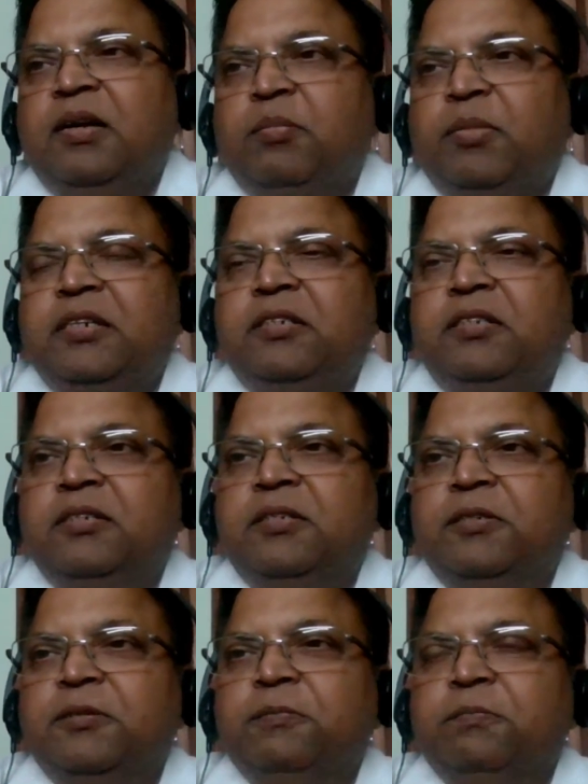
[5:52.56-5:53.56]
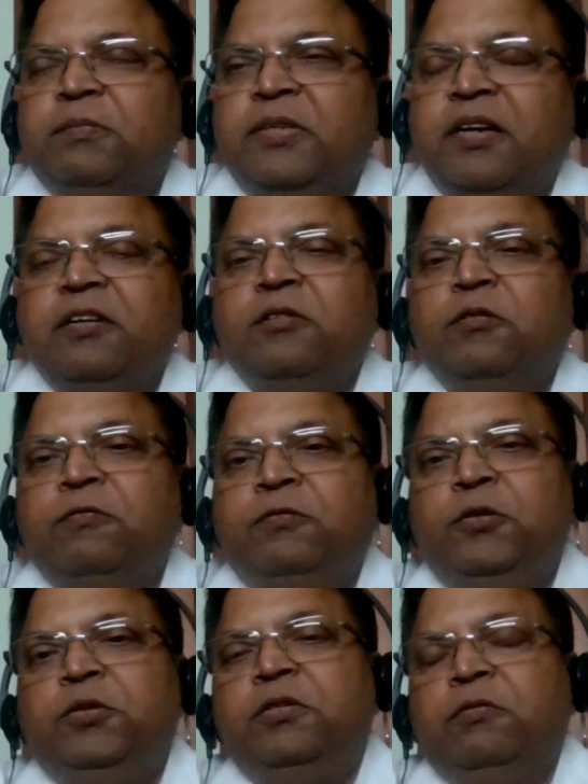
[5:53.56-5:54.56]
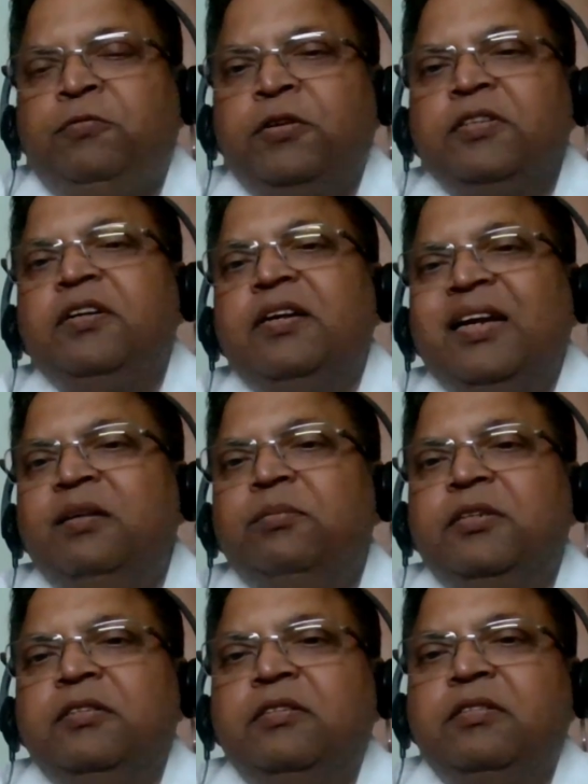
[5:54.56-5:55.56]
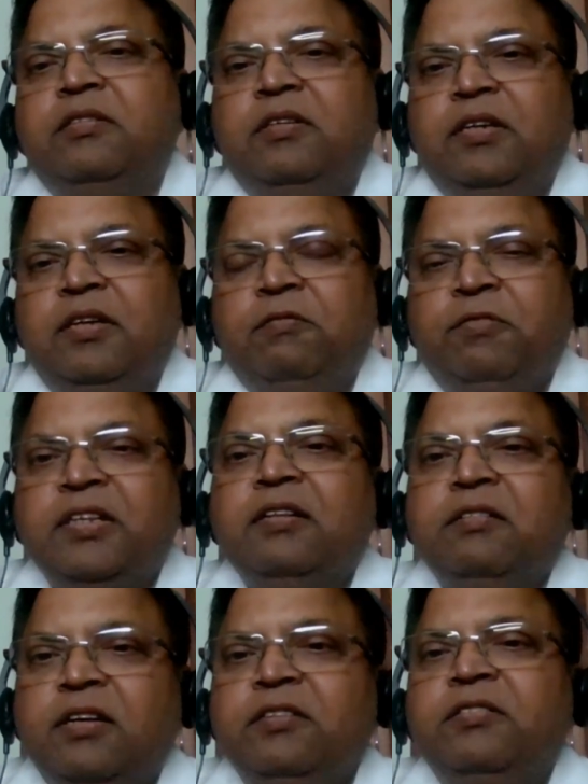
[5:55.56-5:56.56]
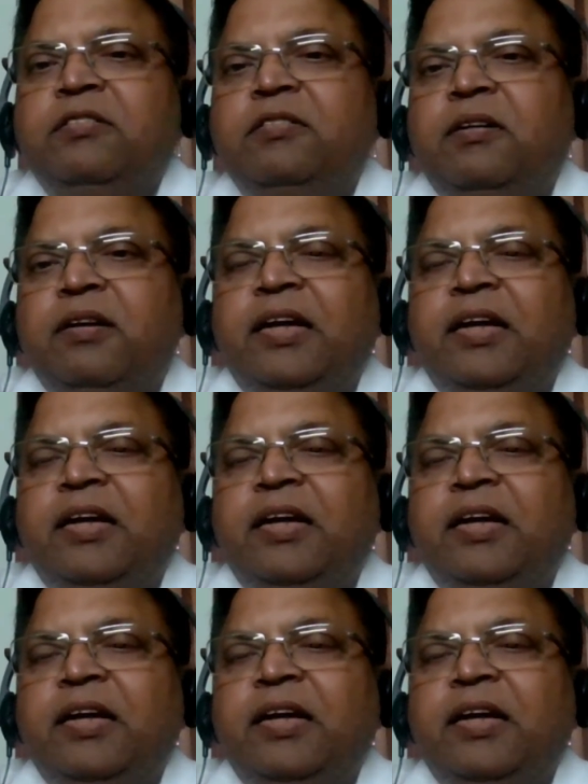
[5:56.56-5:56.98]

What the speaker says: But there are further elements within this,